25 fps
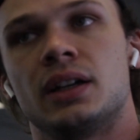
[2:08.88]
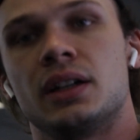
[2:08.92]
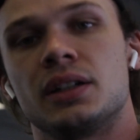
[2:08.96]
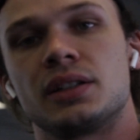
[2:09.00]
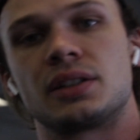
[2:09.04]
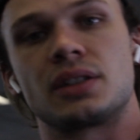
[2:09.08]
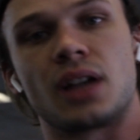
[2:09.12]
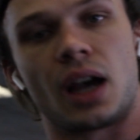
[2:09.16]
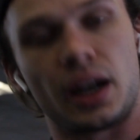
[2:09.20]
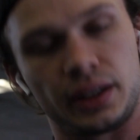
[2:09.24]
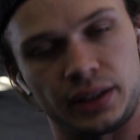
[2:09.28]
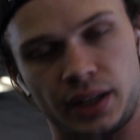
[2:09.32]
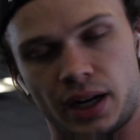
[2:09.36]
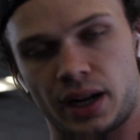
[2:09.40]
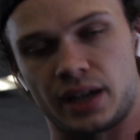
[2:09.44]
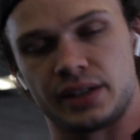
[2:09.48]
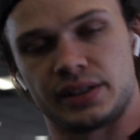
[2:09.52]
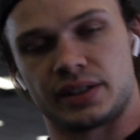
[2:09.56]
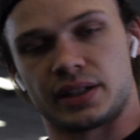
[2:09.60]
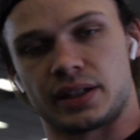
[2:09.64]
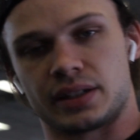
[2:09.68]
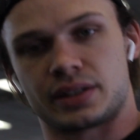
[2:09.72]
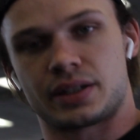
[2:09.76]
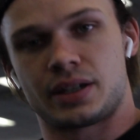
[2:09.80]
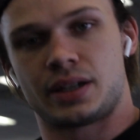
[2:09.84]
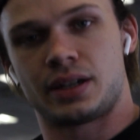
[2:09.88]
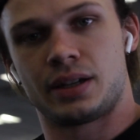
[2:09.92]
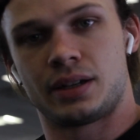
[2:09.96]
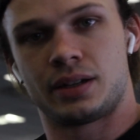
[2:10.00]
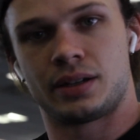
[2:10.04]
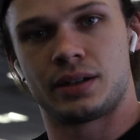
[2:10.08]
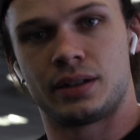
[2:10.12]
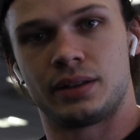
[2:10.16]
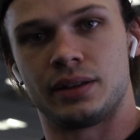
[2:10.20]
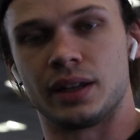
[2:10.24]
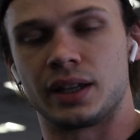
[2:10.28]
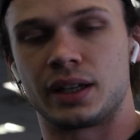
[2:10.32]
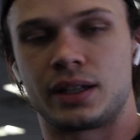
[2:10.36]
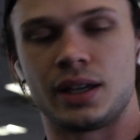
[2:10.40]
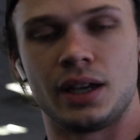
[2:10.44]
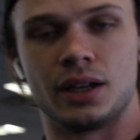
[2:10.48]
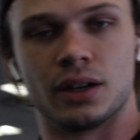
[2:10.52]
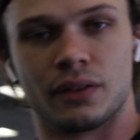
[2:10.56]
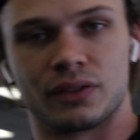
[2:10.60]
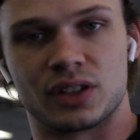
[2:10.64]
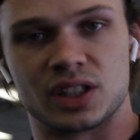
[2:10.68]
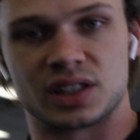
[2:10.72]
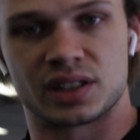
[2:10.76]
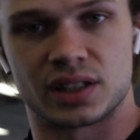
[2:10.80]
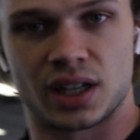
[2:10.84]
Side raises, the king
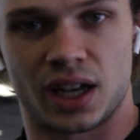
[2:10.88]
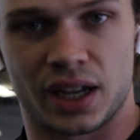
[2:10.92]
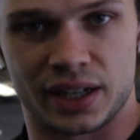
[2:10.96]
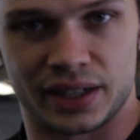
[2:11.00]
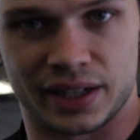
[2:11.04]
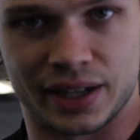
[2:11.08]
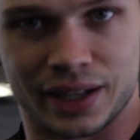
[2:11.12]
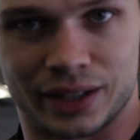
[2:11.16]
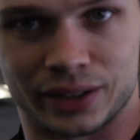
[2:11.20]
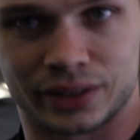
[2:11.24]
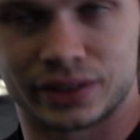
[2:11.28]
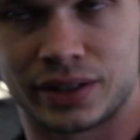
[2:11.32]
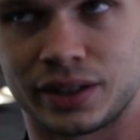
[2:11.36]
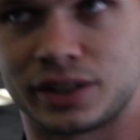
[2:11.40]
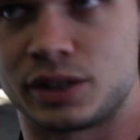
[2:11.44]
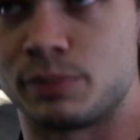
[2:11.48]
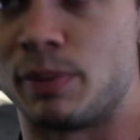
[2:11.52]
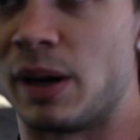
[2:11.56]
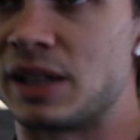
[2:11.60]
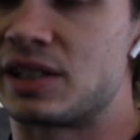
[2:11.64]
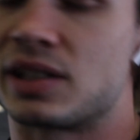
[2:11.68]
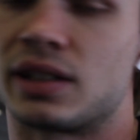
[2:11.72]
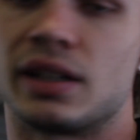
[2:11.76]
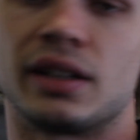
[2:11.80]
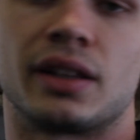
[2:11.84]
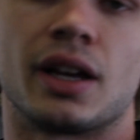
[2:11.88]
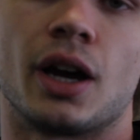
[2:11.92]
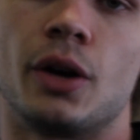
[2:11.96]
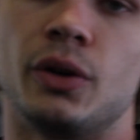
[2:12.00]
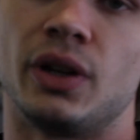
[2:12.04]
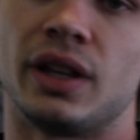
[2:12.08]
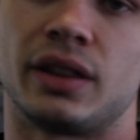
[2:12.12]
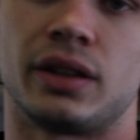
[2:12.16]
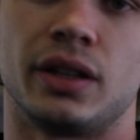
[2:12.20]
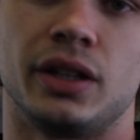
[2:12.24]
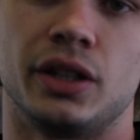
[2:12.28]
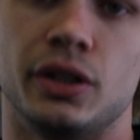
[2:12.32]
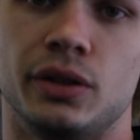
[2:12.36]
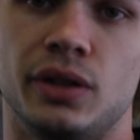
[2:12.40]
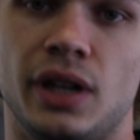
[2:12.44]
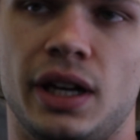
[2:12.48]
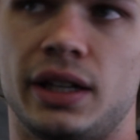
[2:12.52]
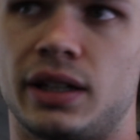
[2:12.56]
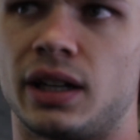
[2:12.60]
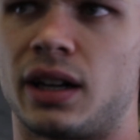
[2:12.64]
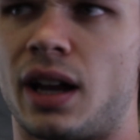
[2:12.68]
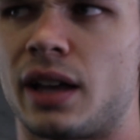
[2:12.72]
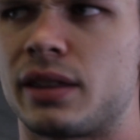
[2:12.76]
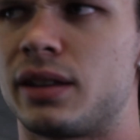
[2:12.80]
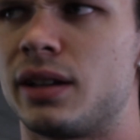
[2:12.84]
of the side delt. It's basically the only thing you
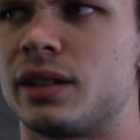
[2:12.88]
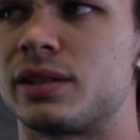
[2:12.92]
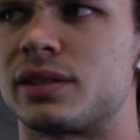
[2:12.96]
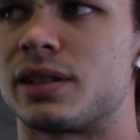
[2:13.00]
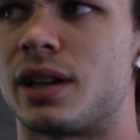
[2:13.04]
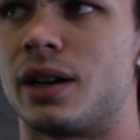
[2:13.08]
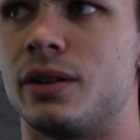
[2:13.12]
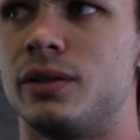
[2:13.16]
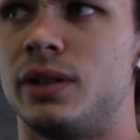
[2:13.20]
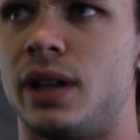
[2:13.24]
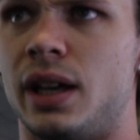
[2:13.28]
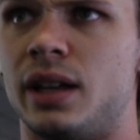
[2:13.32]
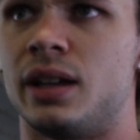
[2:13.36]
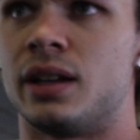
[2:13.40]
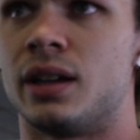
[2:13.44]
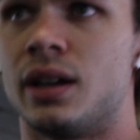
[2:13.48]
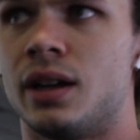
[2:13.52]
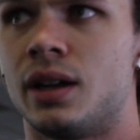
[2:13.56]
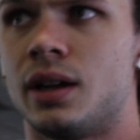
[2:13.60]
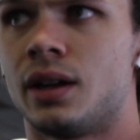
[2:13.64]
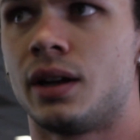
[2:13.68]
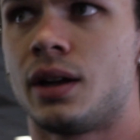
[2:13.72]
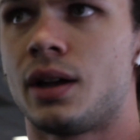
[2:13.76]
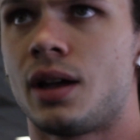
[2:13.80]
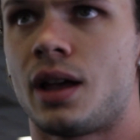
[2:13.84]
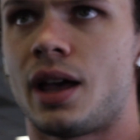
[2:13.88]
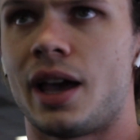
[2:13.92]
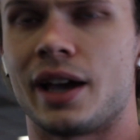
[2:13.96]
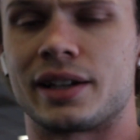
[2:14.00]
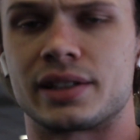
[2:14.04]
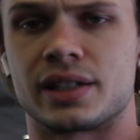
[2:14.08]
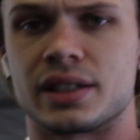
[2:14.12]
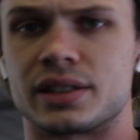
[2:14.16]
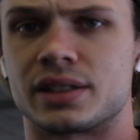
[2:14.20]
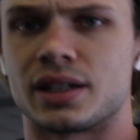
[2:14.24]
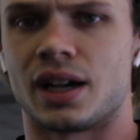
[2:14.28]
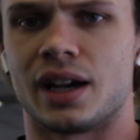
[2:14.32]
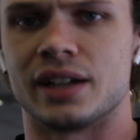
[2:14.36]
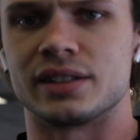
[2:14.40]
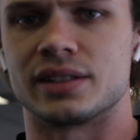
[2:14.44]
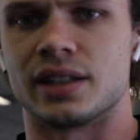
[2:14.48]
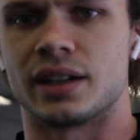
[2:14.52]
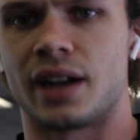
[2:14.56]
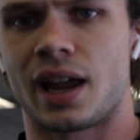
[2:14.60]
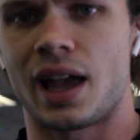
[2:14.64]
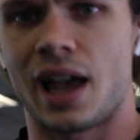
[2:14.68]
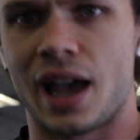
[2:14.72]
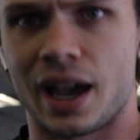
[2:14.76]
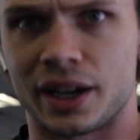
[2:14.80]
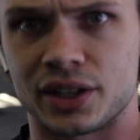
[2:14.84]
need, and I think it's the only exercise
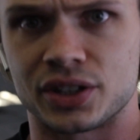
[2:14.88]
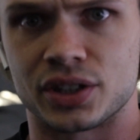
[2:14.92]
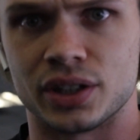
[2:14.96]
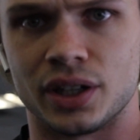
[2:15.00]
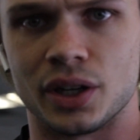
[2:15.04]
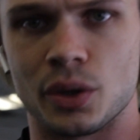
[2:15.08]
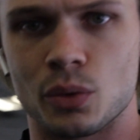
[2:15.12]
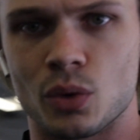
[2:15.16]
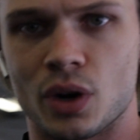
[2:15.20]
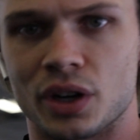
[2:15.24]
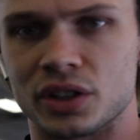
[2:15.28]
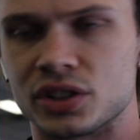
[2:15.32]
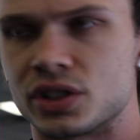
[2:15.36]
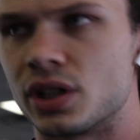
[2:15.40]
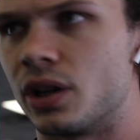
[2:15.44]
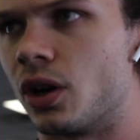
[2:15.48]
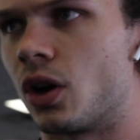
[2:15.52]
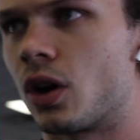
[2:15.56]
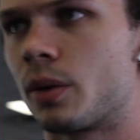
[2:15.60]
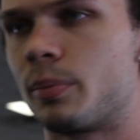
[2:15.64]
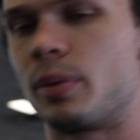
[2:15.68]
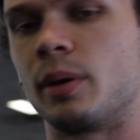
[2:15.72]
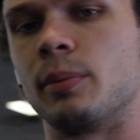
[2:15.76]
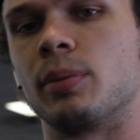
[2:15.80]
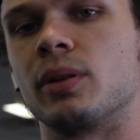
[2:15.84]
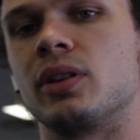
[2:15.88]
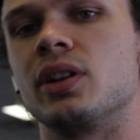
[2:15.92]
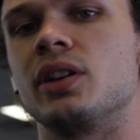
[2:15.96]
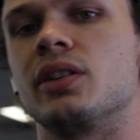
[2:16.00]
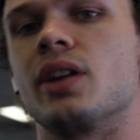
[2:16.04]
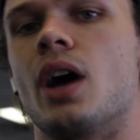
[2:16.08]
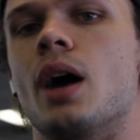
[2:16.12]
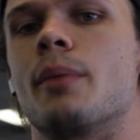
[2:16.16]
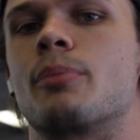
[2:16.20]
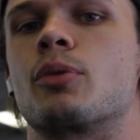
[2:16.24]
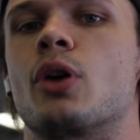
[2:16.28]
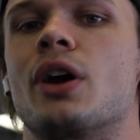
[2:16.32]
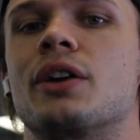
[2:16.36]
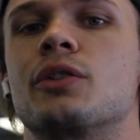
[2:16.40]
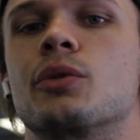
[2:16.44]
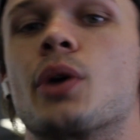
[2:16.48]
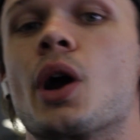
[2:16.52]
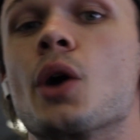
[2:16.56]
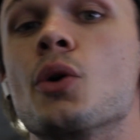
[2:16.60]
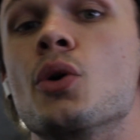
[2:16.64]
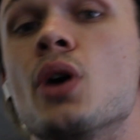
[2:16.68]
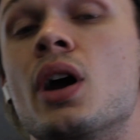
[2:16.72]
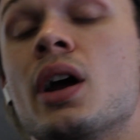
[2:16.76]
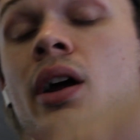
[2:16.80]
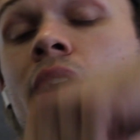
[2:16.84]
that actually works. A lot of people think the upright
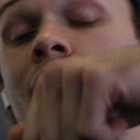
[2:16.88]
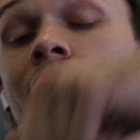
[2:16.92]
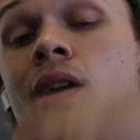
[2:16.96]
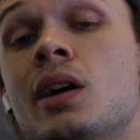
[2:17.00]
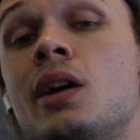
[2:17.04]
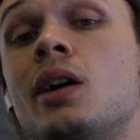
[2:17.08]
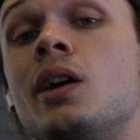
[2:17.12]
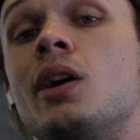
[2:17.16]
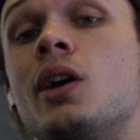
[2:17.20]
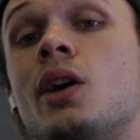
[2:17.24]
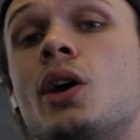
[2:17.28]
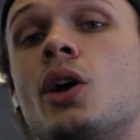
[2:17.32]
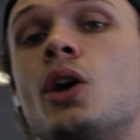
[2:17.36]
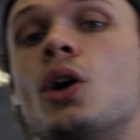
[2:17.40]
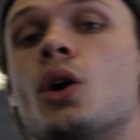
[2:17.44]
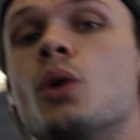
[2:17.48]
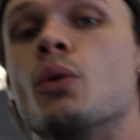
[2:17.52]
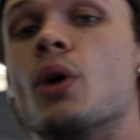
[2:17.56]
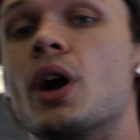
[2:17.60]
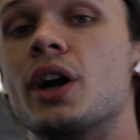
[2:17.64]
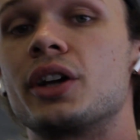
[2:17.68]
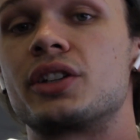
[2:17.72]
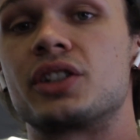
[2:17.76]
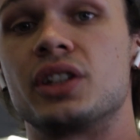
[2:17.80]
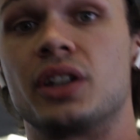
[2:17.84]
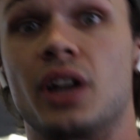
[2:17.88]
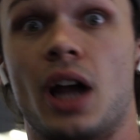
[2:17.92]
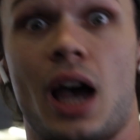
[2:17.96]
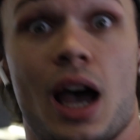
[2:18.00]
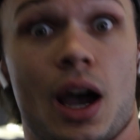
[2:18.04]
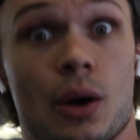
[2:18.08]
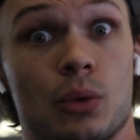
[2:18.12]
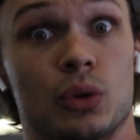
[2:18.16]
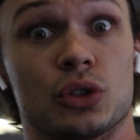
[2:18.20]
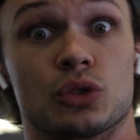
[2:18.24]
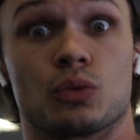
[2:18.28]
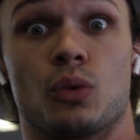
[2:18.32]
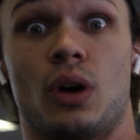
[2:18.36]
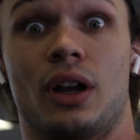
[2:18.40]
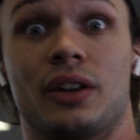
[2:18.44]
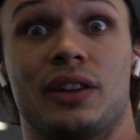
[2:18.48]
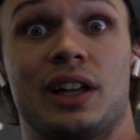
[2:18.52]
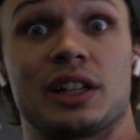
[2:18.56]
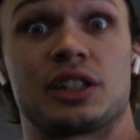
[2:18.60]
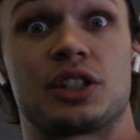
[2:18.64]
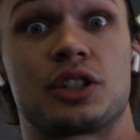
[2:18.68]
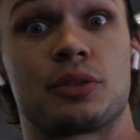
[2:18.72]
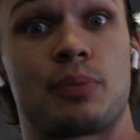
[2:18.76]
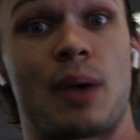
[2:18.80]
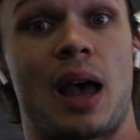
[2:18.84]
row works, and I was one
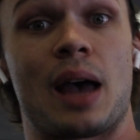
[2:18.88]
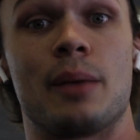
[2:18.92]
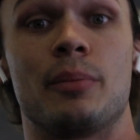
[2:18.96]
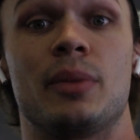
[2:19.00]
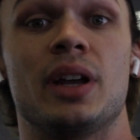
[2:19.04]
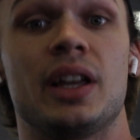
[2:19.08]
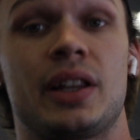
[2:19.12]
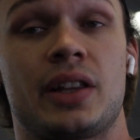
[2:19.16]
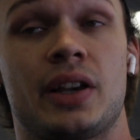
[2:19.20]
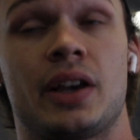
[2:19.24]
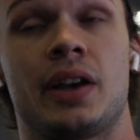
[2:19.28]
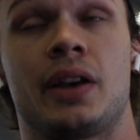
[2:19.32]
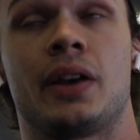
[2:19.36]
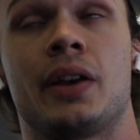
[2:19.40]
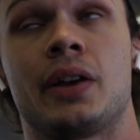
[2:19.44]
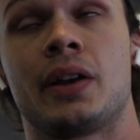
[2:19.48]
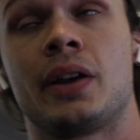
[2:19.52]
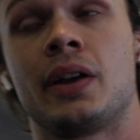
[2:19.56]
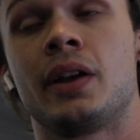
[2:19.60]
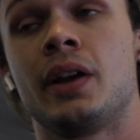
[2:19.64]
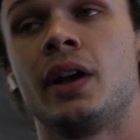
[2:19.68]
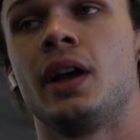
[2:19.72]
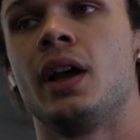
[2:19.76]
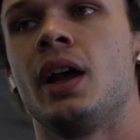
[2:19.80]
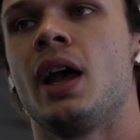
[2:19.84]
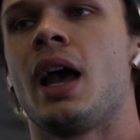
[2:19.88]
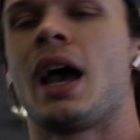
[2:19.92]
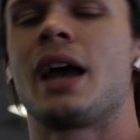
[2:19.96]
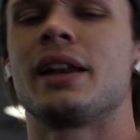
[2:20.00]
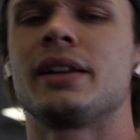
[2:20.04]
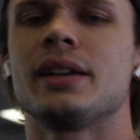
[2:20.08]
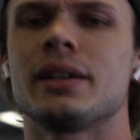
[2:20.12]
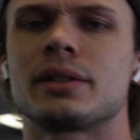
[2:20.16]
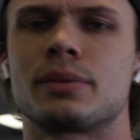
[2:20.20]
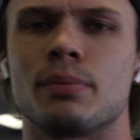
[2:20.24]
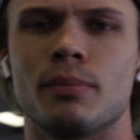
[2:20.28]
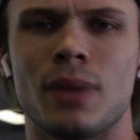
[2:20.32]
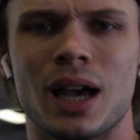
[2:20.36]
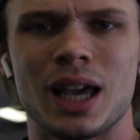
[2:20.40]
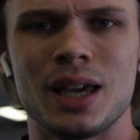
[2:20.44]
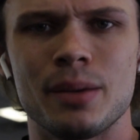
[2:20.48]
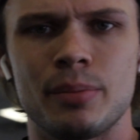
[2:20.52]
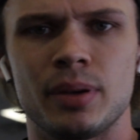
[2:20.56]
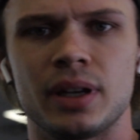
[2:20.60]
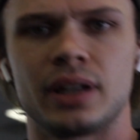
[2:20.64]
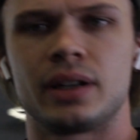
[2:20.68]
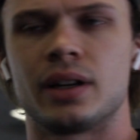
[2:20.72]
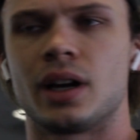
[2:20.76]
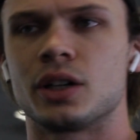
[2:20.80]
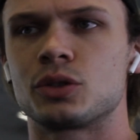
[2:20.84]
that spammed it. And yes,
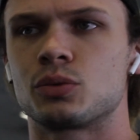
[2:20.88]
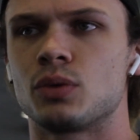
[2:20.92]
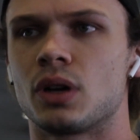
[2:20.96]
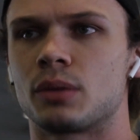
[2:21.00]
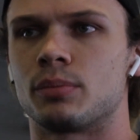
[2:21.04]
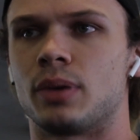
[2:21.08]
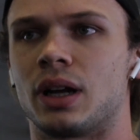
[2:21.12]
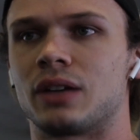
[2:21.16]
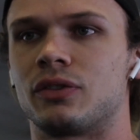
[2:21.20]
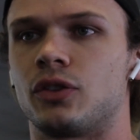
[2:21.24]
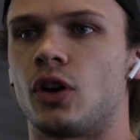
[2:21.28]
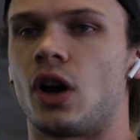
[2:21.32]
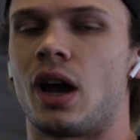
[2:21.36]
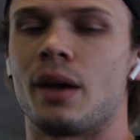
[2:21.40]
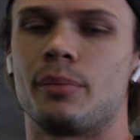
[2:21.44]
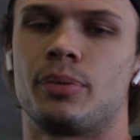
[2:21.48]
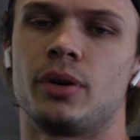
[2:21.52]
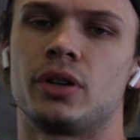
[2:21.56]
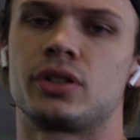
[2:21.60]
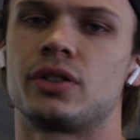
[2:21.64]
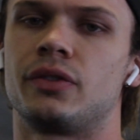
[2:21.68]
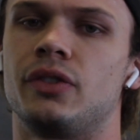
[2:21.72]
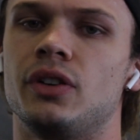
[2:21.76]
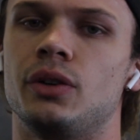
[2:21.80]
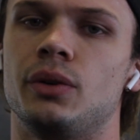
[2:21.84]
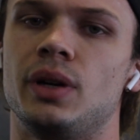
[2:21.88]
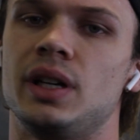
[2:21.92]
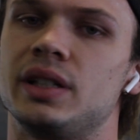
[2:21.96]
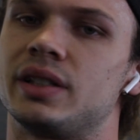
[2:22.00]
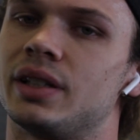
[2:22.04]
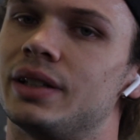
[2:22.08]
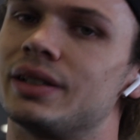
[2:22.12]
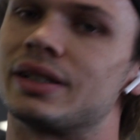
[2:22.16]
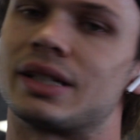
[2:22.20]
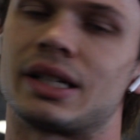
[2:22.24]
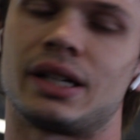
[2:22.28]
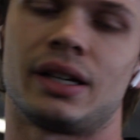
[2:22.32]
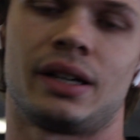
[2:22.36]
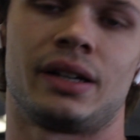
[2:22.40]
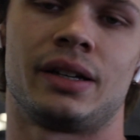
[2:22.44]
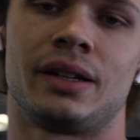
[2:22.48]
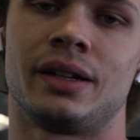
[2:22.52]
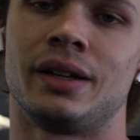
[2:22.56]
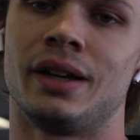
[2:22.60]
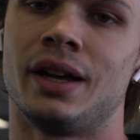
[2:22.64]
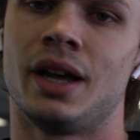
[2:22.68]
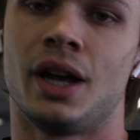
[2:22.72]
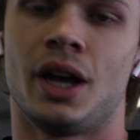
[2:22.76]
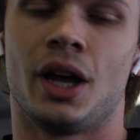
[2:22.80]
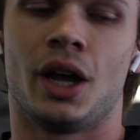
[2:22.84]
maybe it does work, but for hypertrophy reasons,
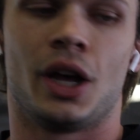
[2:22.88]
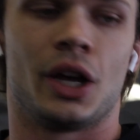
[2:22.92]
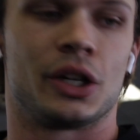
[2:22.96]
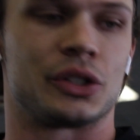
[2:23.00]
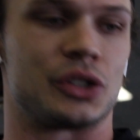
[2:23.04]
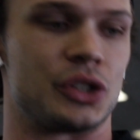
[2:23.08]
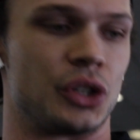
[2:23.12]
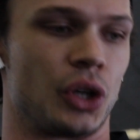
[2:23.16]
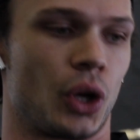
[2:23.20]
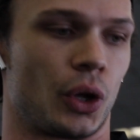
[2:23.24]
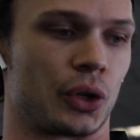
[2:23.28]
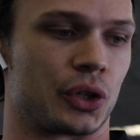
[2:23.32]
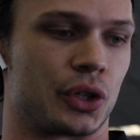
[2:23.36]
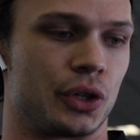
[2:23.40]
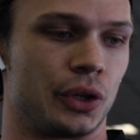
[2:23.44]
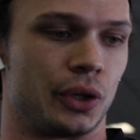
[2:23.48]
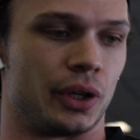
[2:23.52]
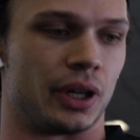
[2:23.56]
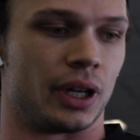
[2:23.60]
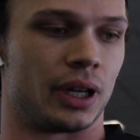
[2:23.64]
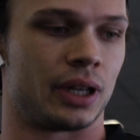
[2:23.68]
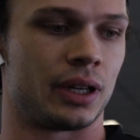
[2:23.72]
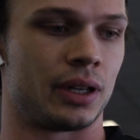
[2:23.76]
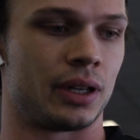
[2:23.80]
it's not good.